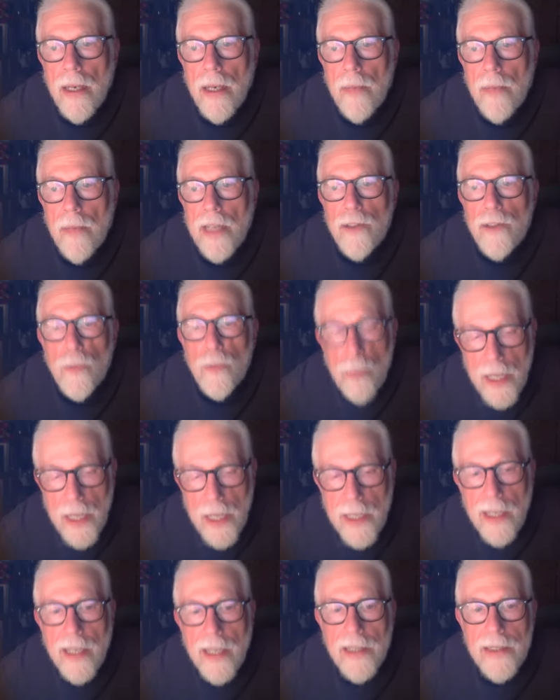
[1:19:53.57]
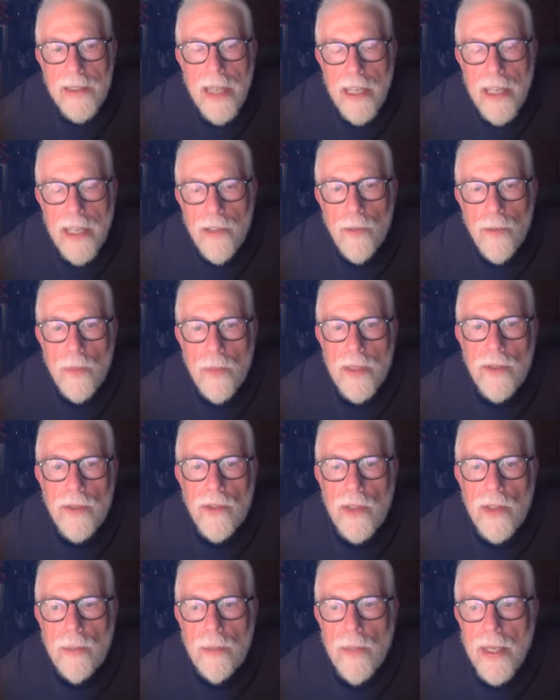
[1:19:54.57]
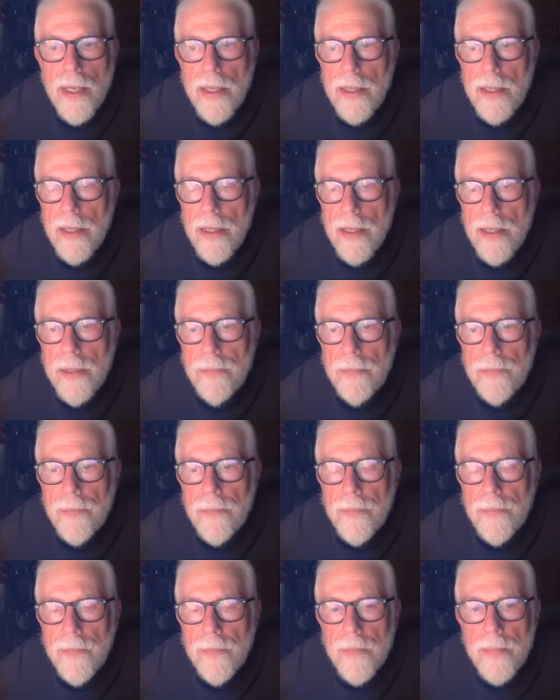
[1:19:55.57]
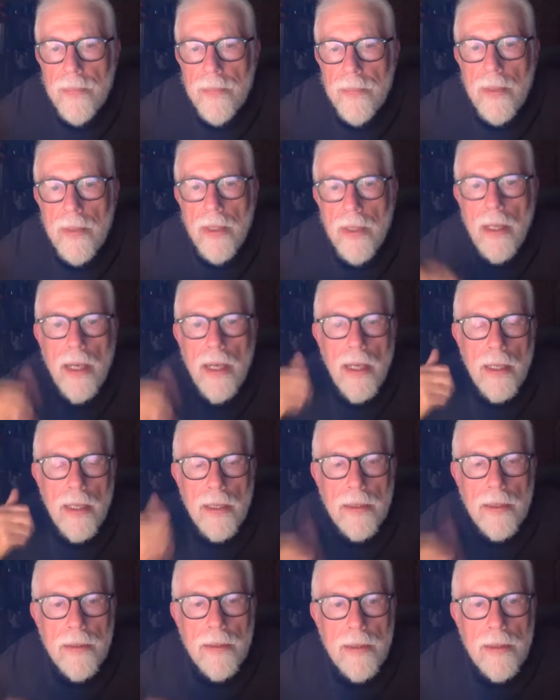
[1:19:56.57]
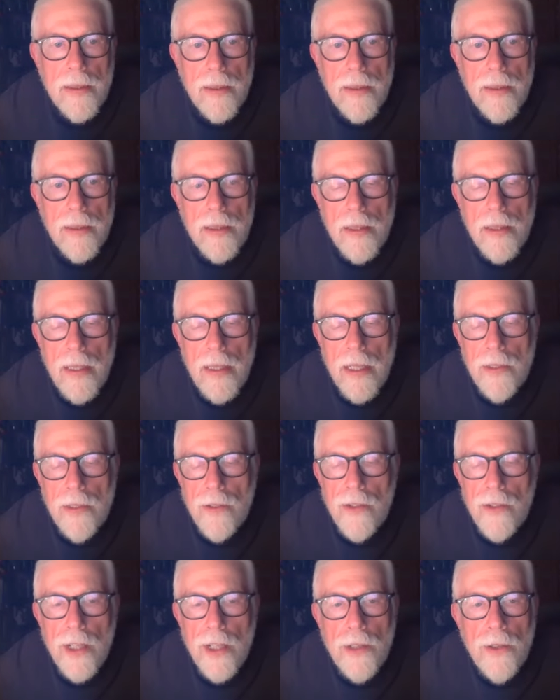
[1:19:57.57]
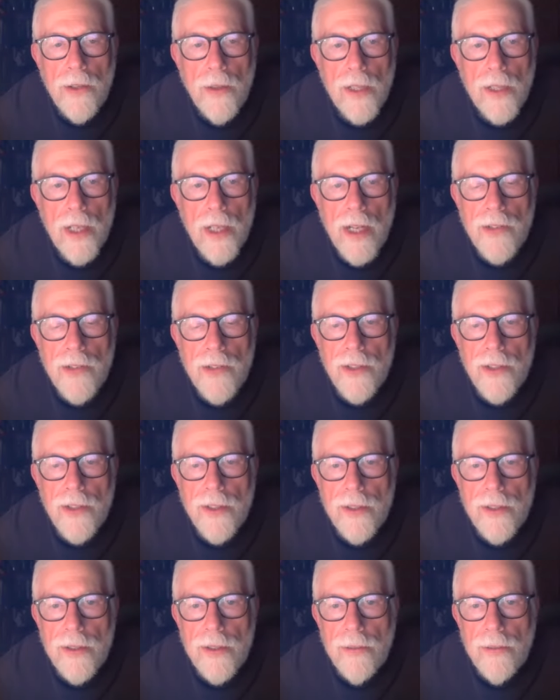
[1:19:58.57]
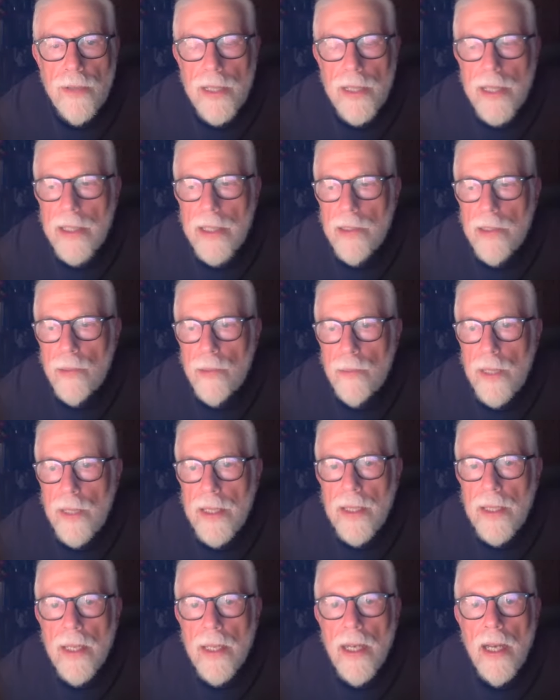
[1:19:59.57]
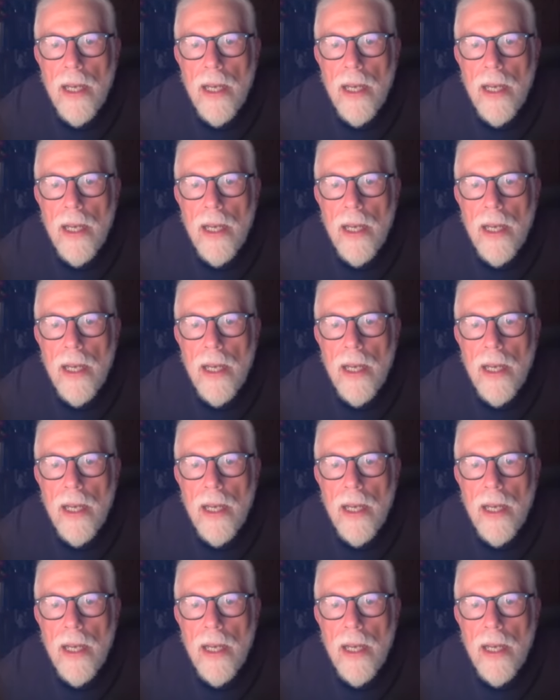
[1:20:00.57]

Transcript: my speaking engagements and my I usually do a concert when I speak.